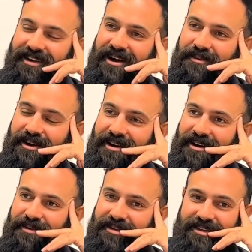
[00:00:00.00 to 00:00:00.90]
I wanna,
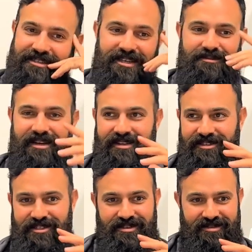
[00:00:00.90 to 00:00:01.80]
I wanna, this seems like
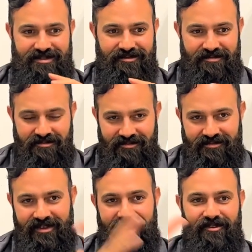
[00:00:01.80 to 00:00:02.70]
just
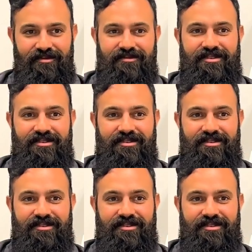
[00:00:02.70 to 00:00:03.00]
you know